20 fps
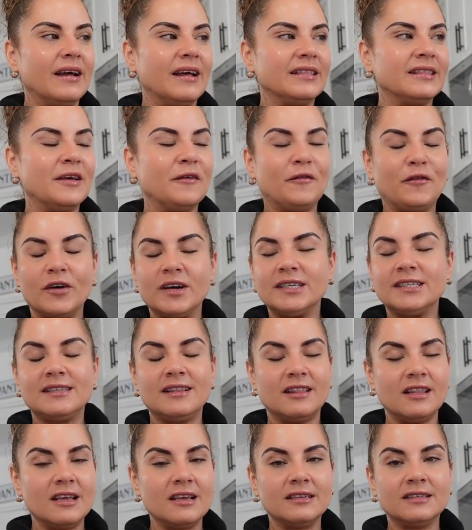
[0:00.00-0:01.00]
The first
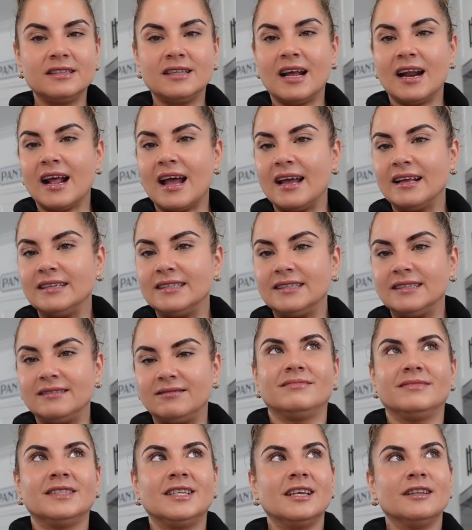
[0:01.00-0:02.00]
things that I
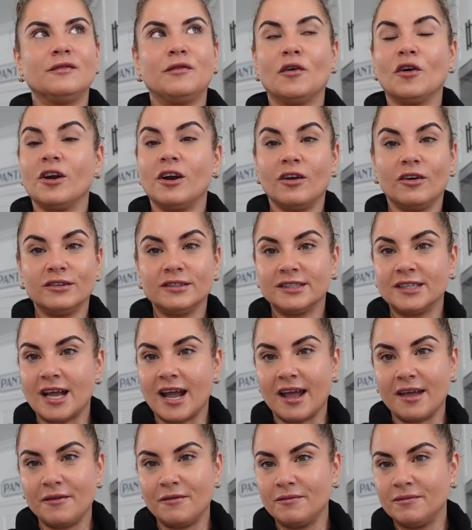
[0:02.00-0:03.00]
did for a long
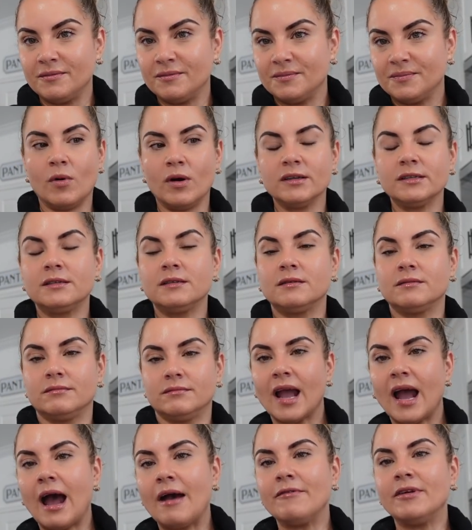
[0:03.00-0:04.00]
time was
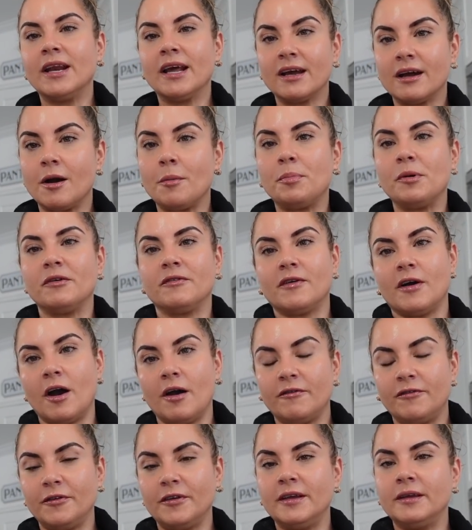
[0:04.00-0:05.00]
having a cup of
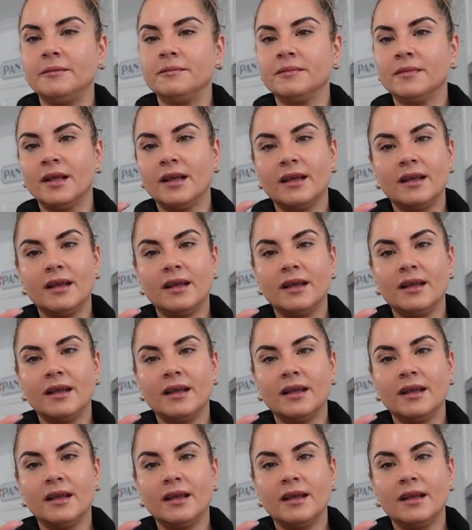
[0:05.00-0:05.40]
coffee,